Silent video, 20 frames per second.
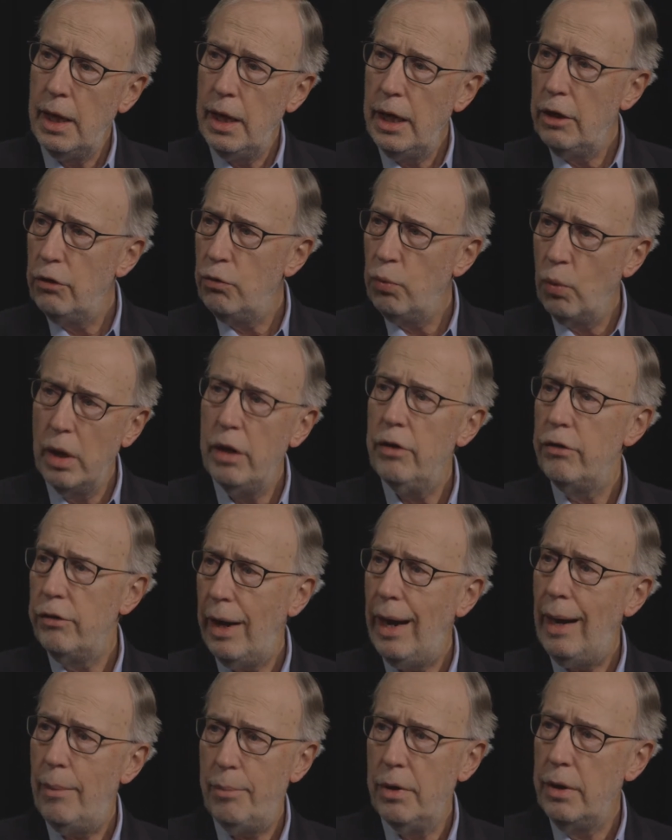is what has
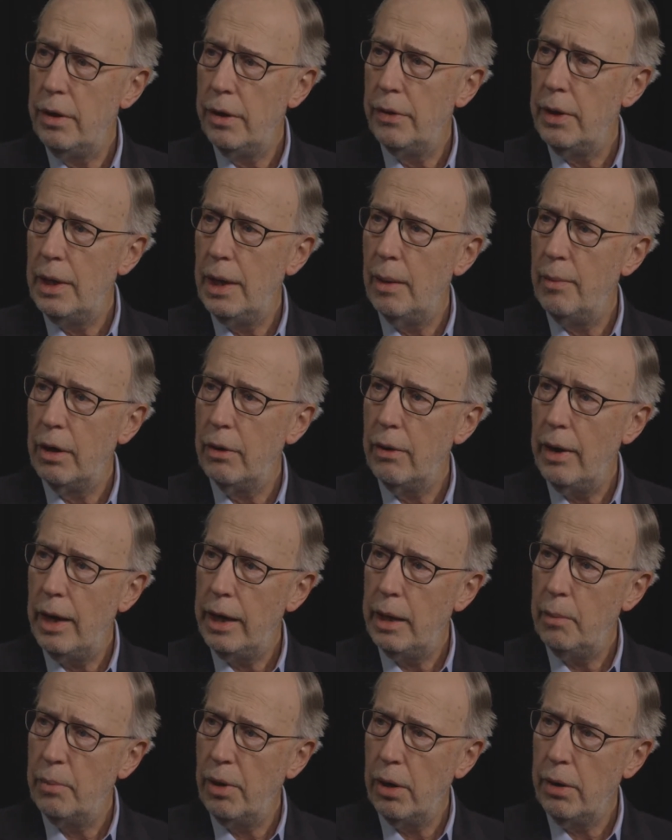happened to the
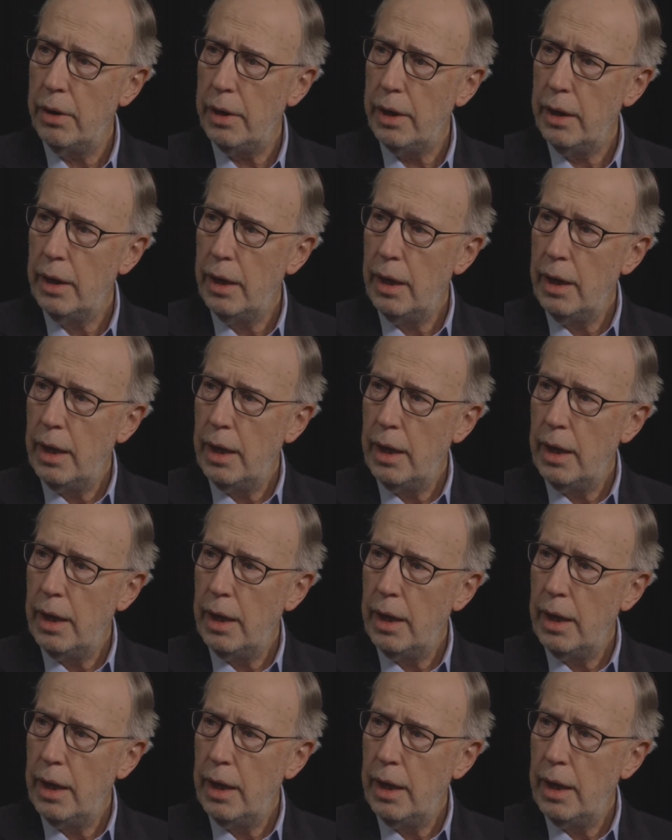Democratic Party.